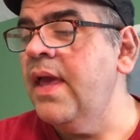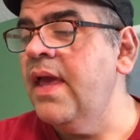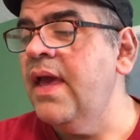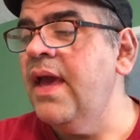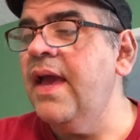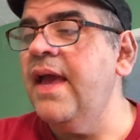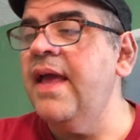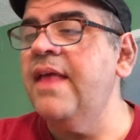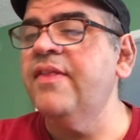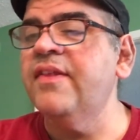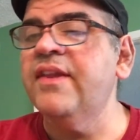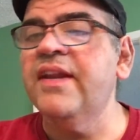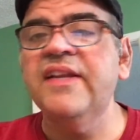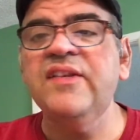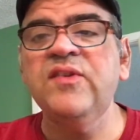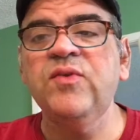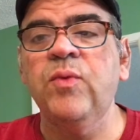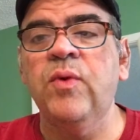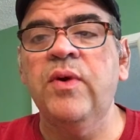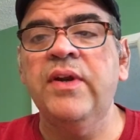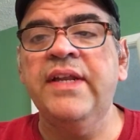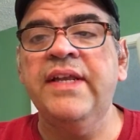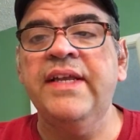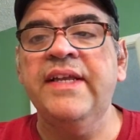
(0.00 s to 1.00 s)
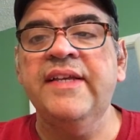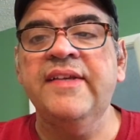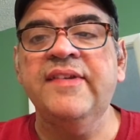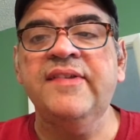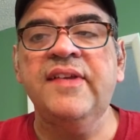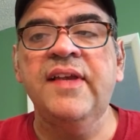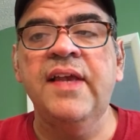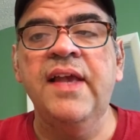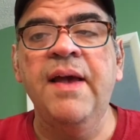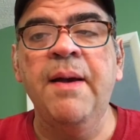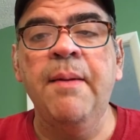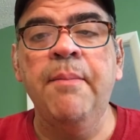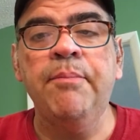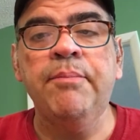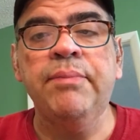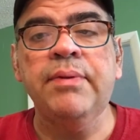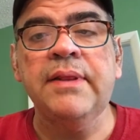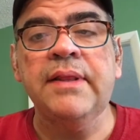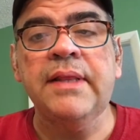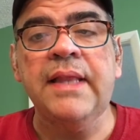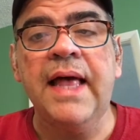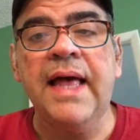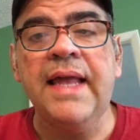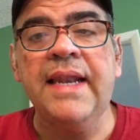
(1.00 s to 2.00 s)
And the next one is
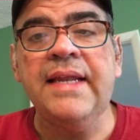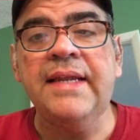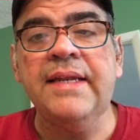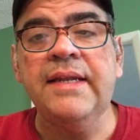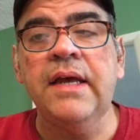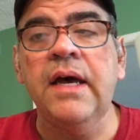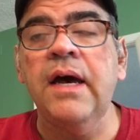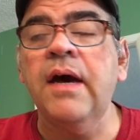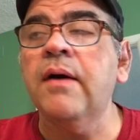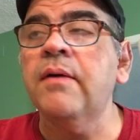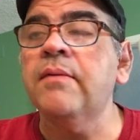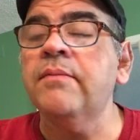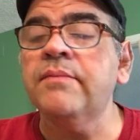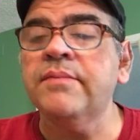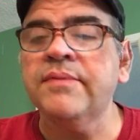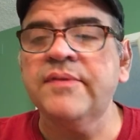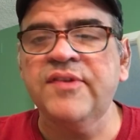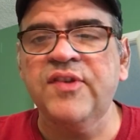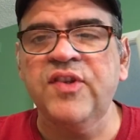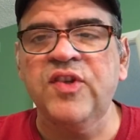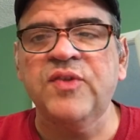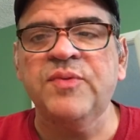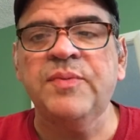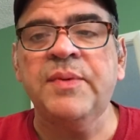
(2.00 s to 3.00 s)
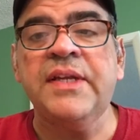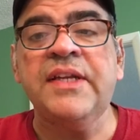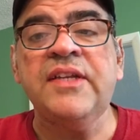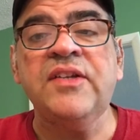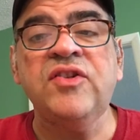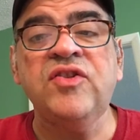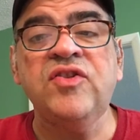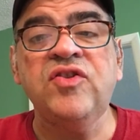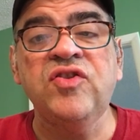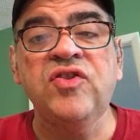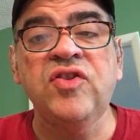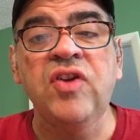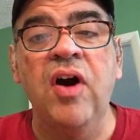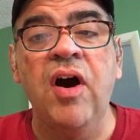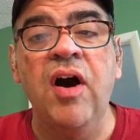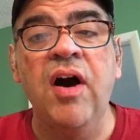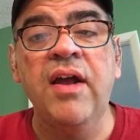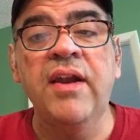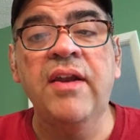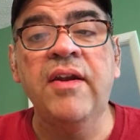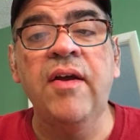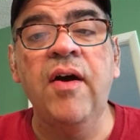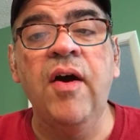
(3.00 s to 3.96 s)
Dawn